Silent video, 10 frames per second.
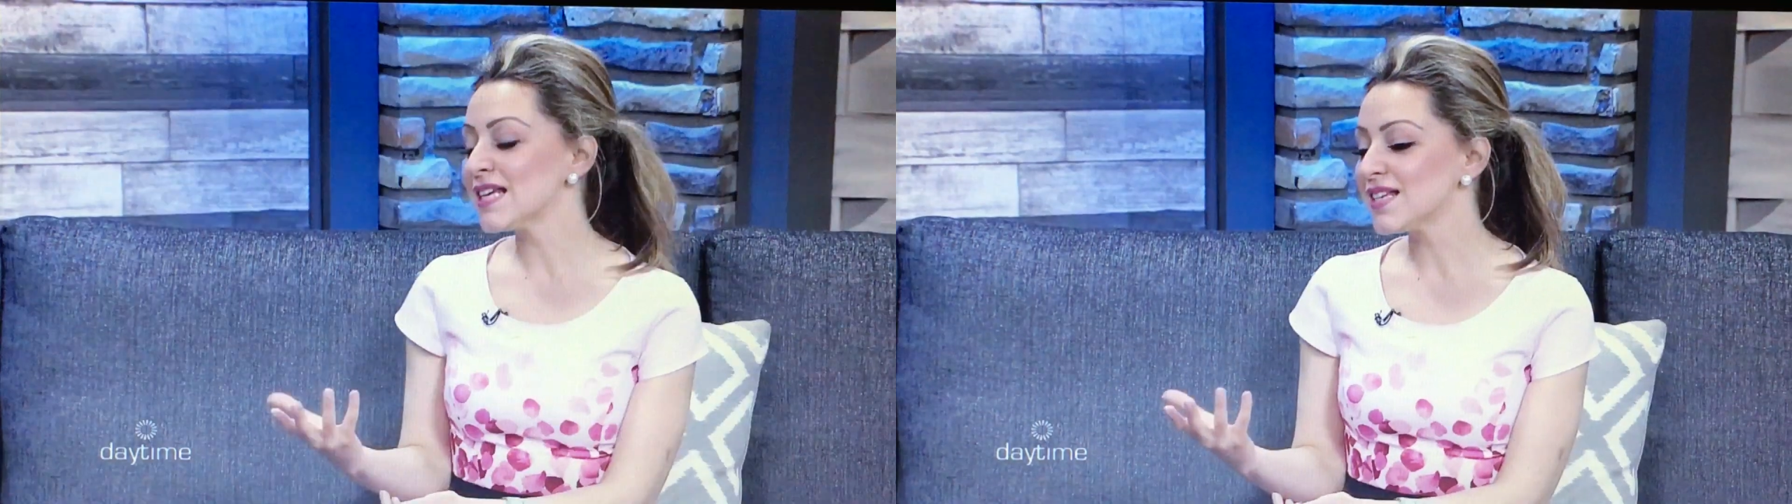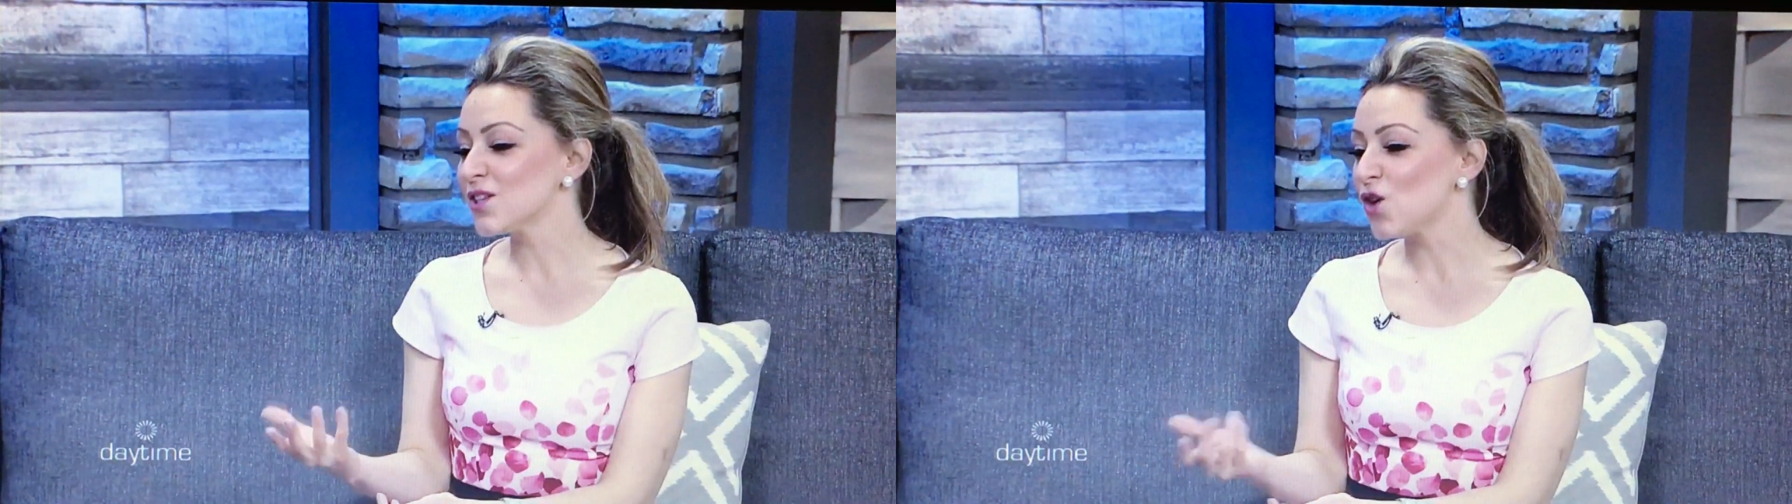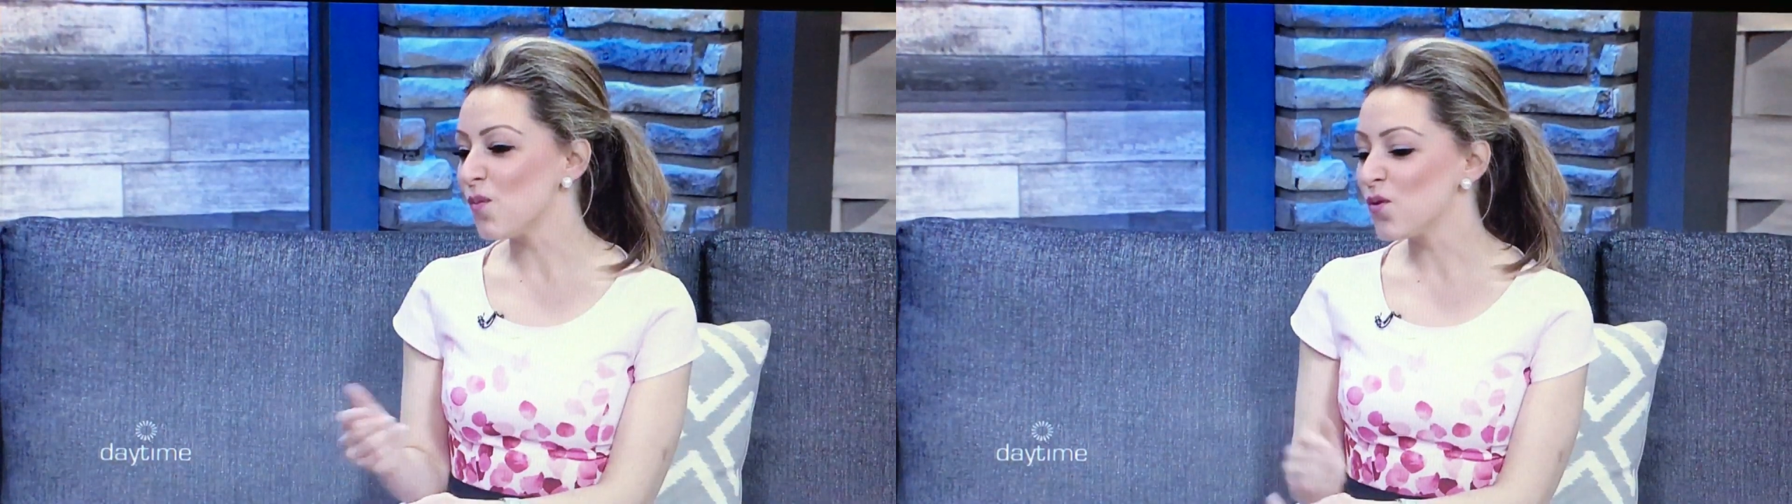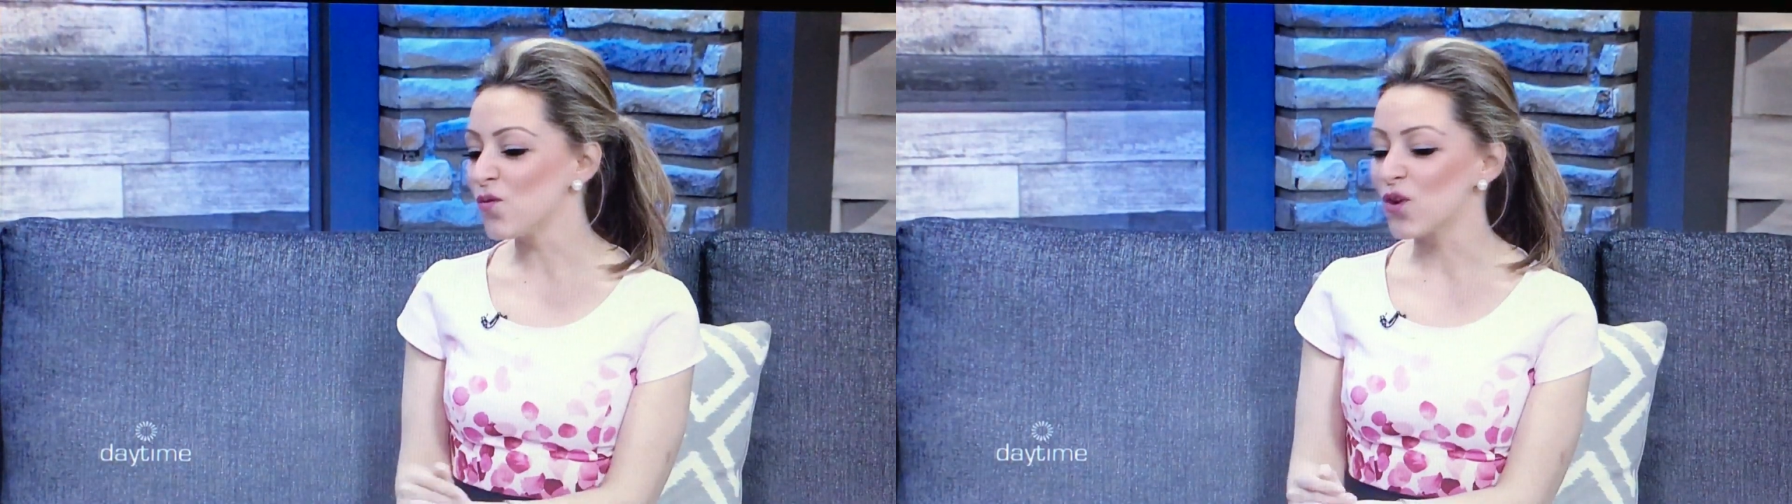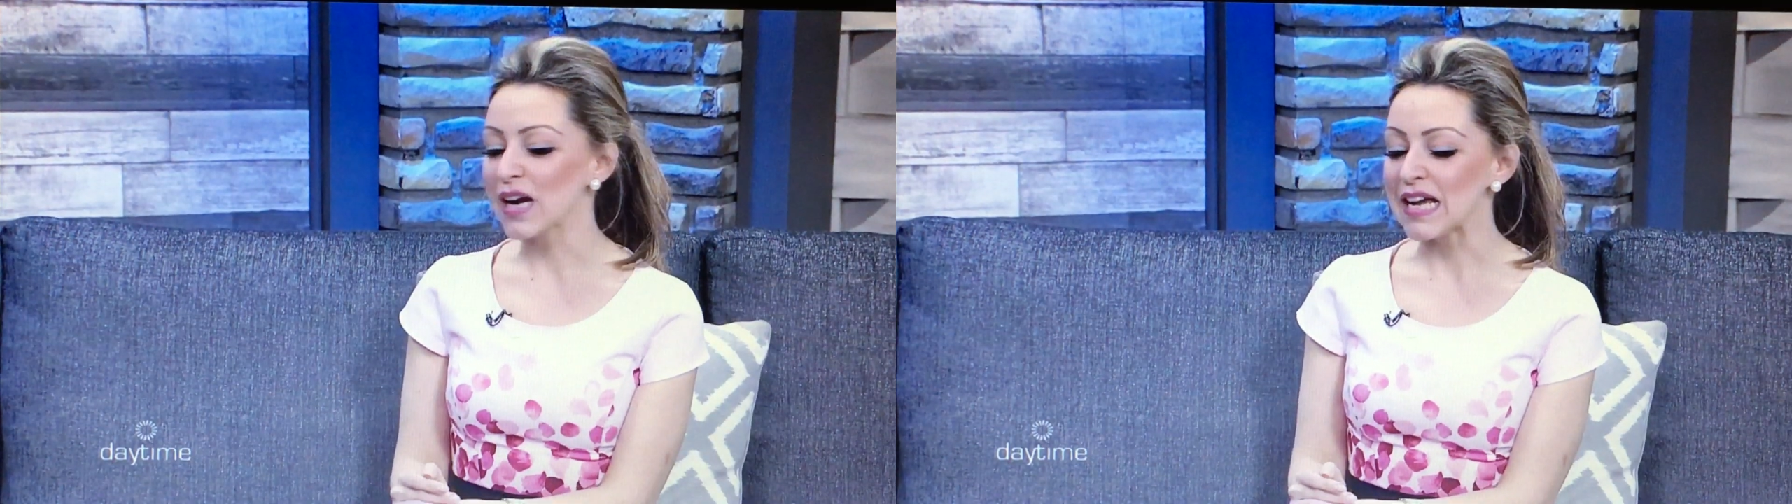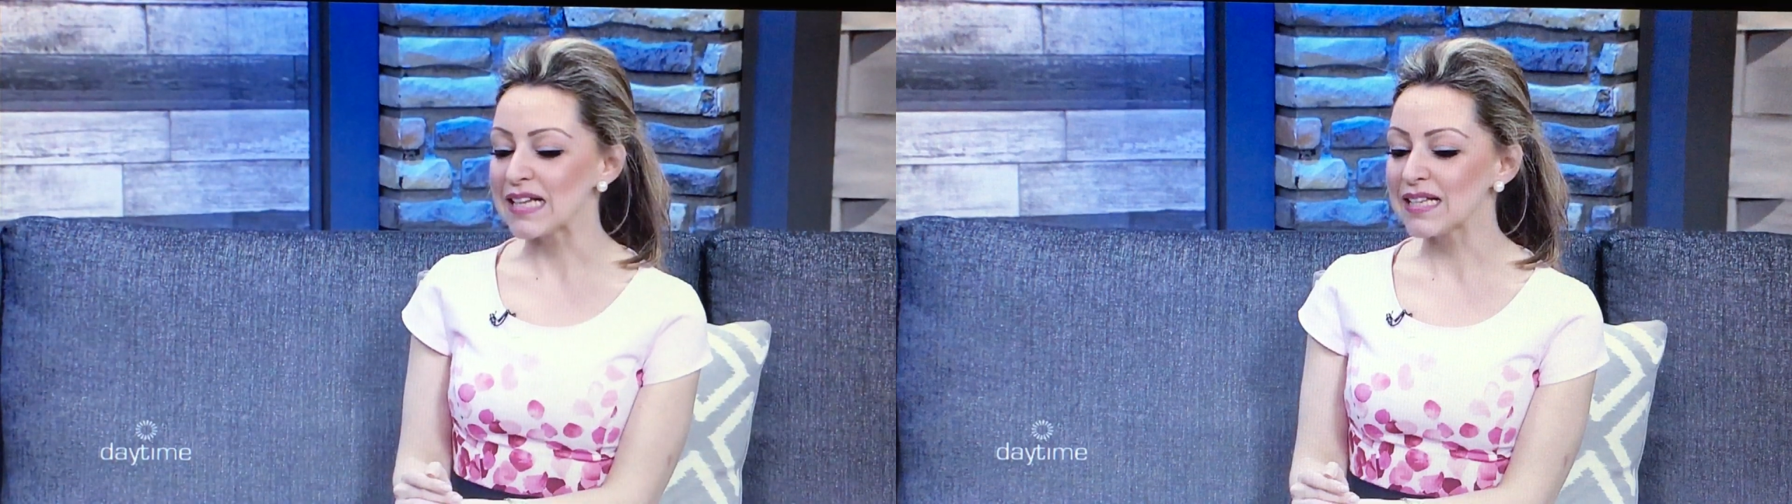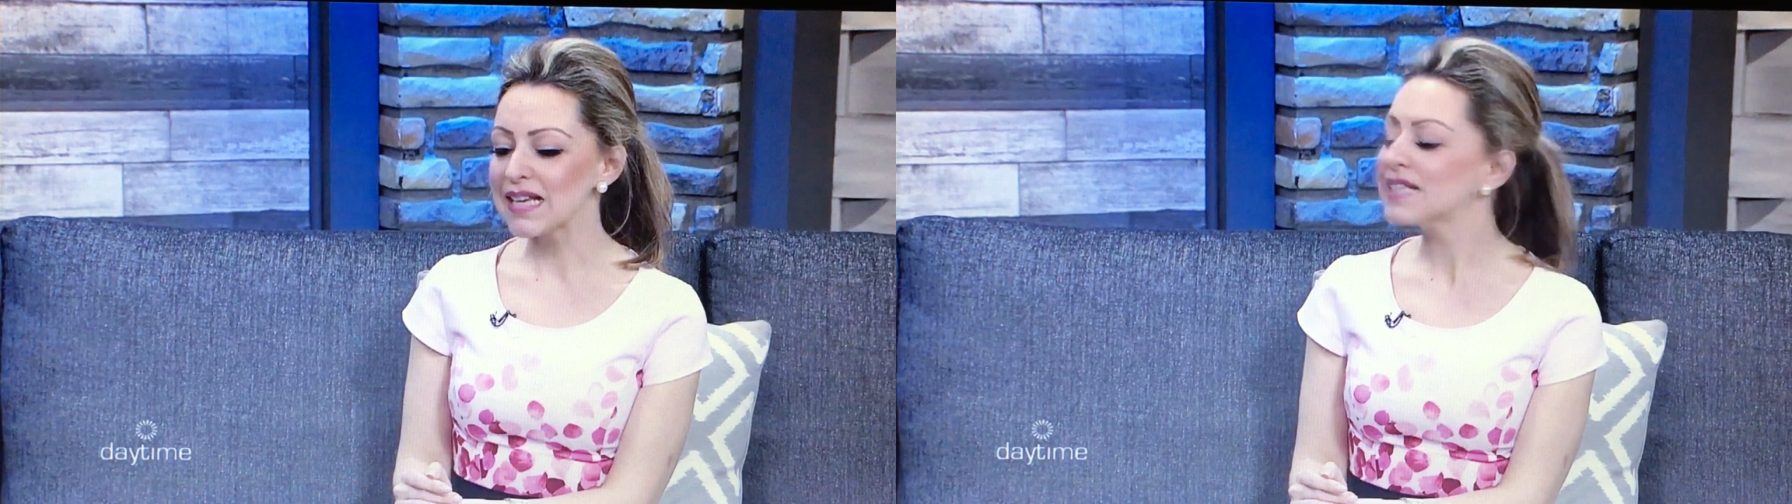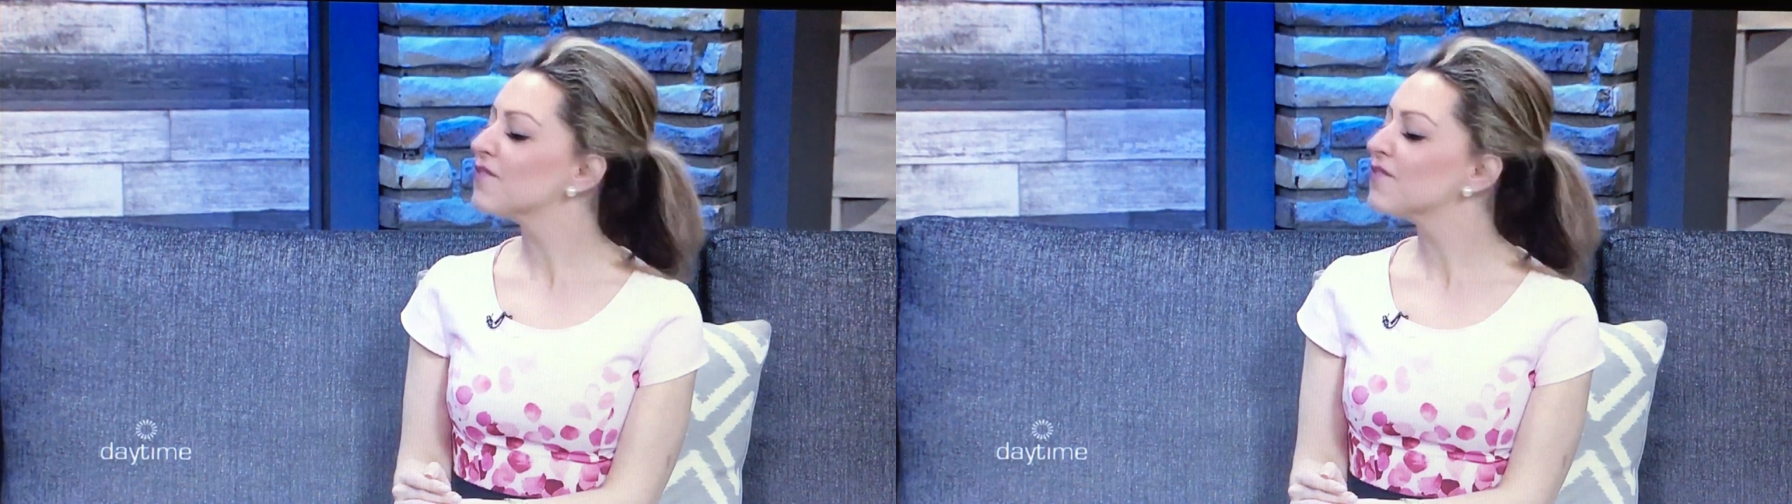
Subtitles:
The Stopover, it's